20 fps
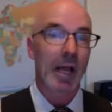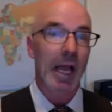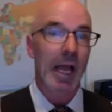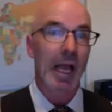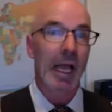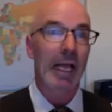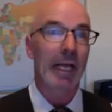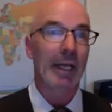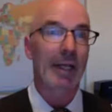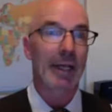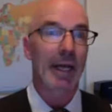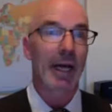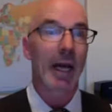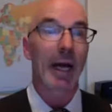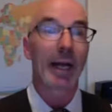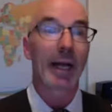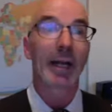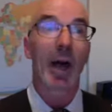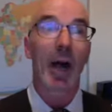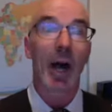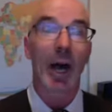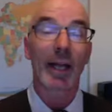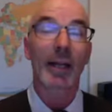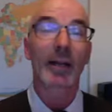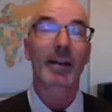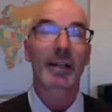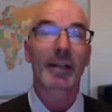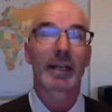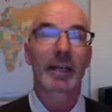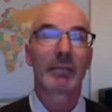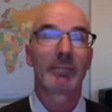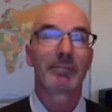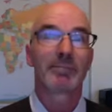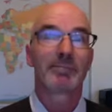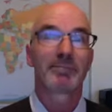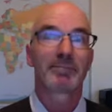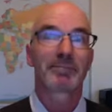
And uh, I hired him